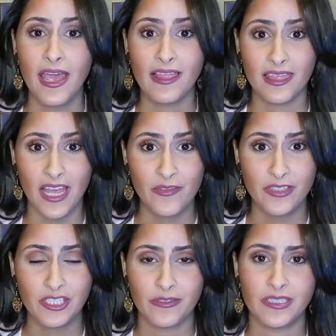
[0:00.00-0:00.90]
Life
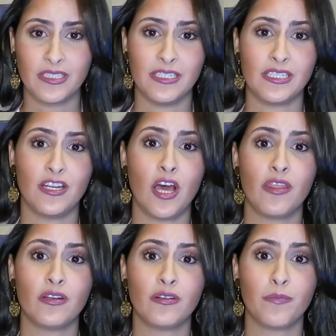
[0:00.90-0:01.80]
insurance is
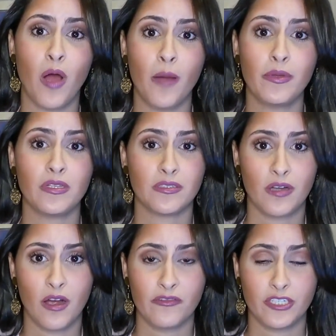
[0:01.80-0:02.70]
another popular
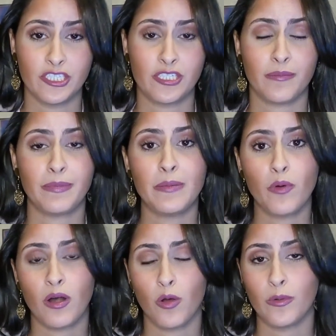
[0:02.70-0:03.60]
coverage that
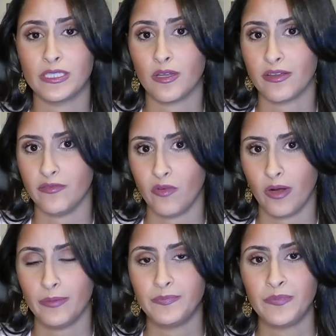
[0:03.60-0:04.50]
people are always looking
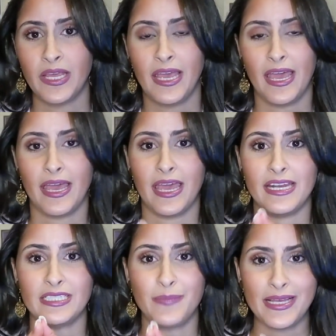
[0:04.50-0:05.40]
for.
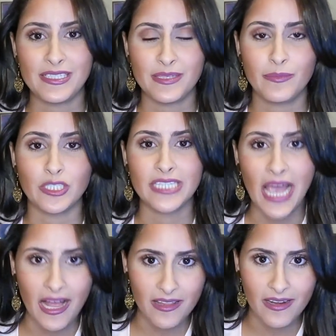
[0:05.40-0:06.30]
It is based in
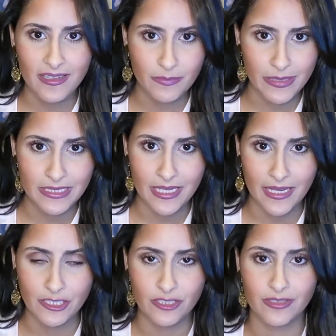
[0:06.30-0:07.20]
mortality
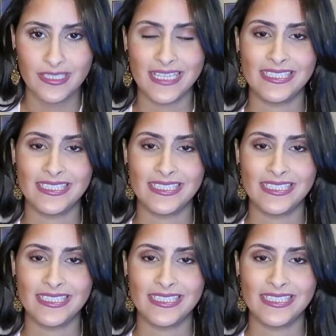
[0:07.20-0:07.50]
expectations and